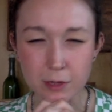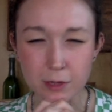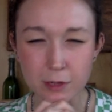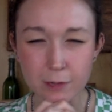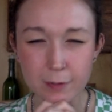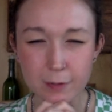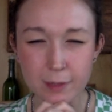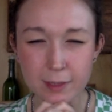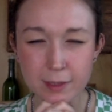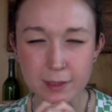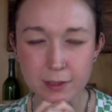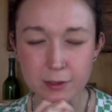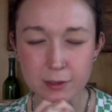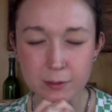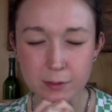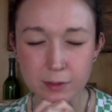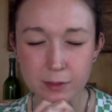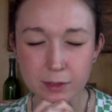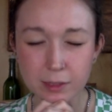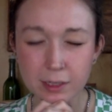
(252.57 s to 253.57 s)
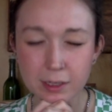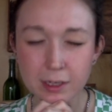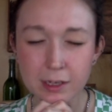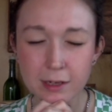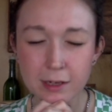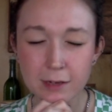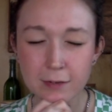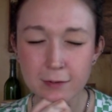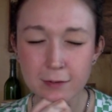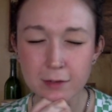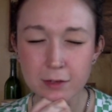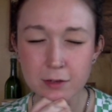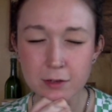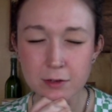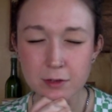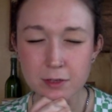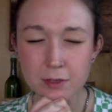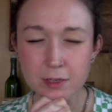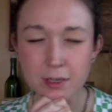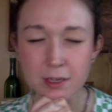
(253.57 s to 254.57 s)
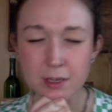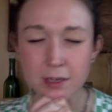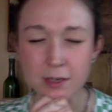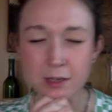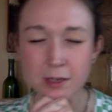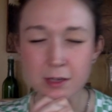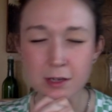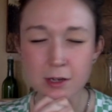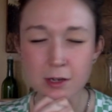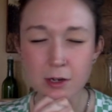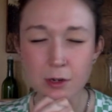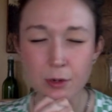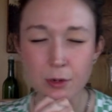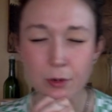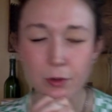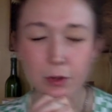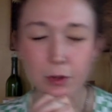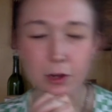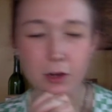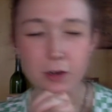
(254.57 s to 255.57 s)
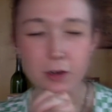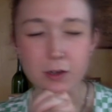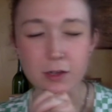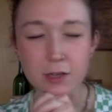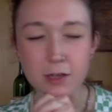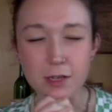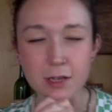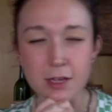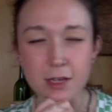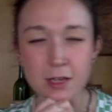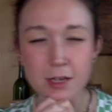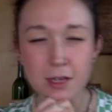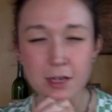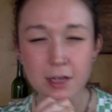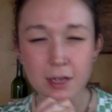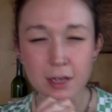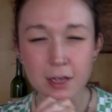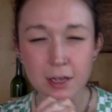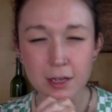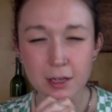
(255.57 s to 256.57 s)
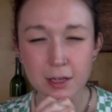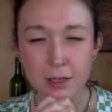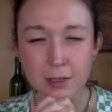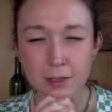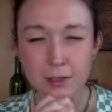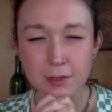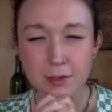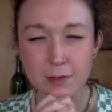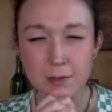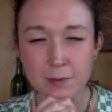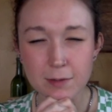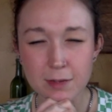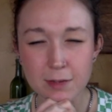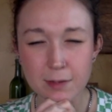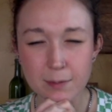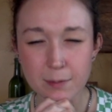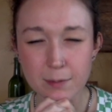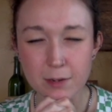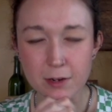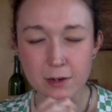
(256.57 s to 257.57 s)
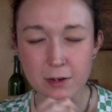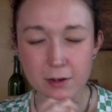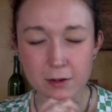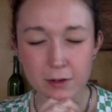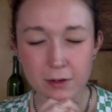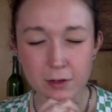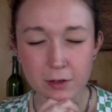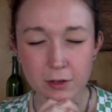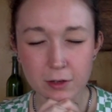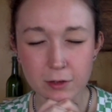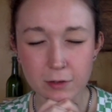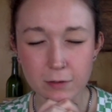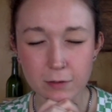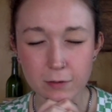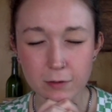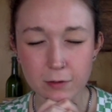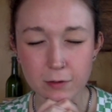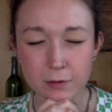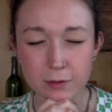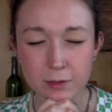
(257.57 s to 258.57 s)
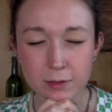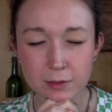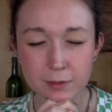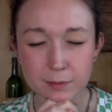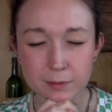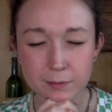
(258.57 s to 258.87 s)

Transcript: Help us to believe in your Son wholeheartedly so that we can bear good fruit.